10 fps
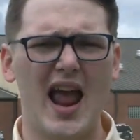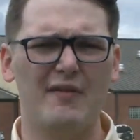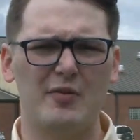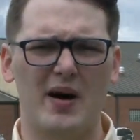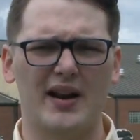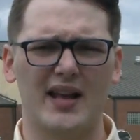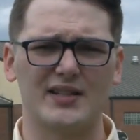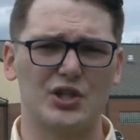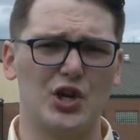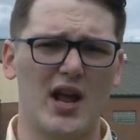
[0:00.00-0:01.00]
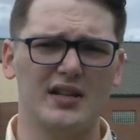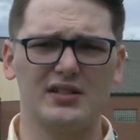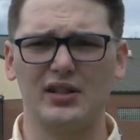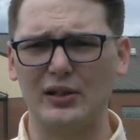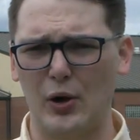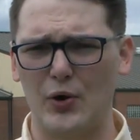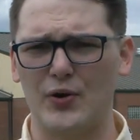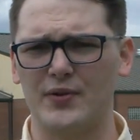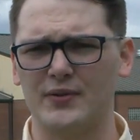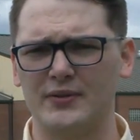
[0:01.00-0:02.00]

everybody has a chance to learn.